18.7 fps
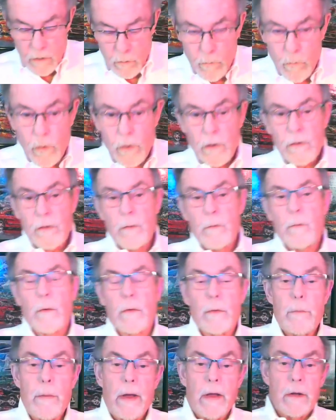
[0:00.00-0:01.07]
where the, where
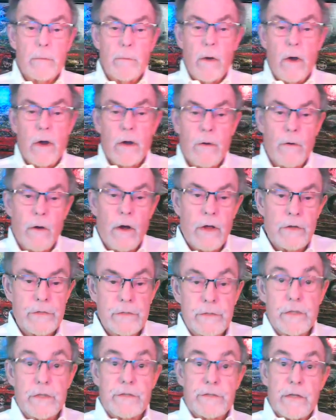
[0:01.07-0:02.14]
the Panhard bar
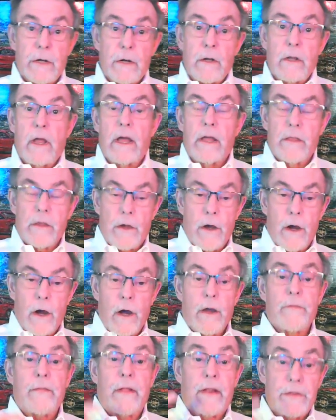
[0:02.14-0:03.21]
crosses the center line of the
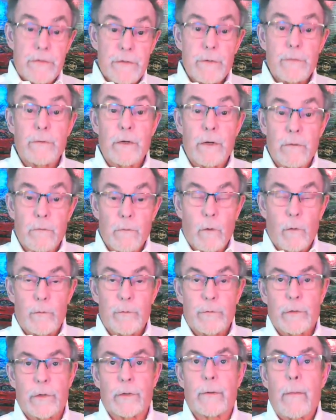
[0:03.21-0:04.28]
car, that's your rear roll
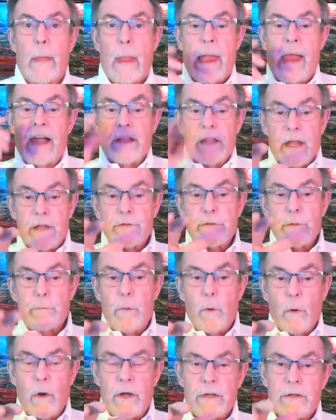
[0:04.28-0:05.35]
center. That's the
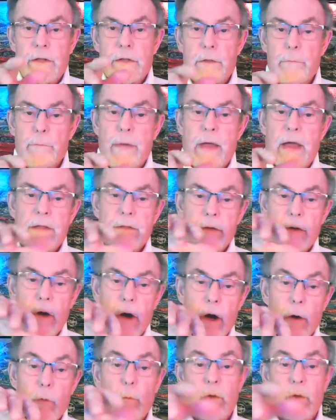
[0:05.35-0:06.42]
point that the back of the
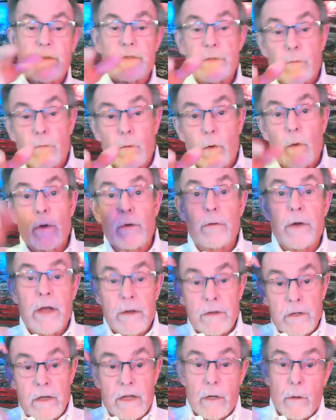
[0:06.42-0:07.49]
car wants to roll
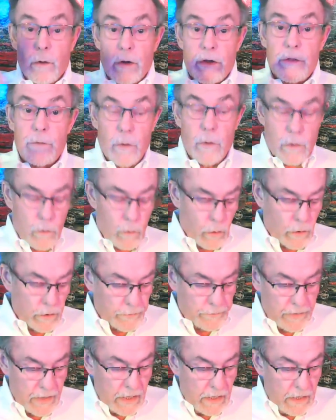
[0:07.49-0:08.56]
around like going through a
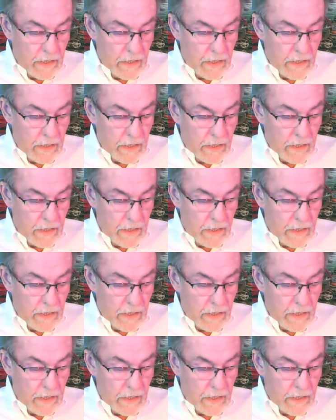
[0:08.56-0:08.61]
corner.